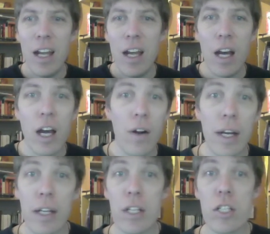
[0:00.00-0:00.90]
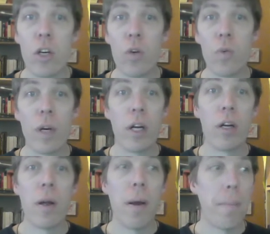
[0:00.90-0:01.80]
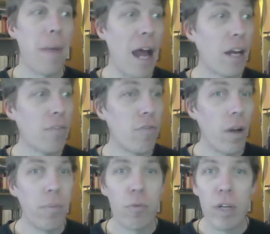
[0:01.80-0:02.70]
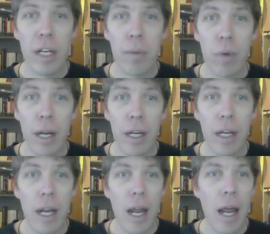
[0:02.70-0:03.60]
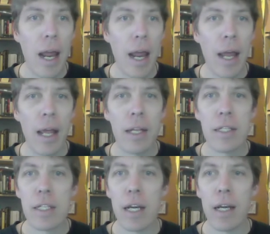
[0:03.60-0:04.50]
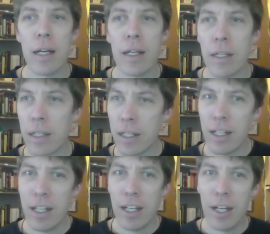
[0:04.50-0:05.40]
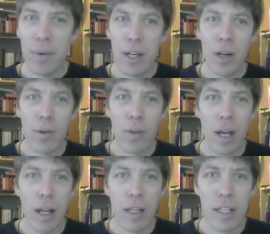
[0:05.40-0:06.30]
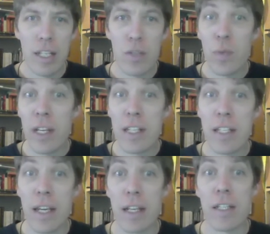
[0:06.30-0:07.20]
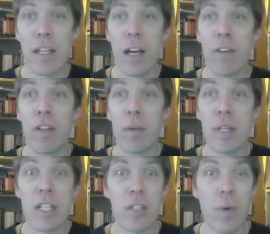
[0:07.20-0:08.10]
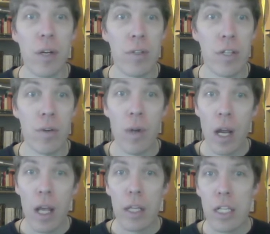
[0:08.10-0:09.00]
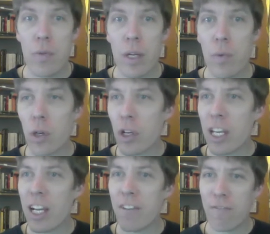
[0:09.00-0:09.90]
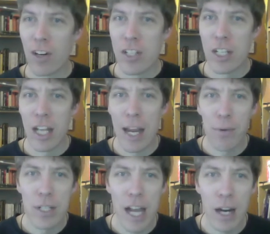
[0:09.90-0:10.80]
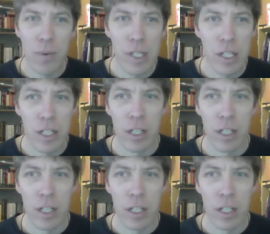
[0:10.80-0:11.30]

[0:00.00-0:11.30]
All right, so we're back from reading break, and here we go. This is week 6 of Linguistics 102. This week we're looking at first language acquisition.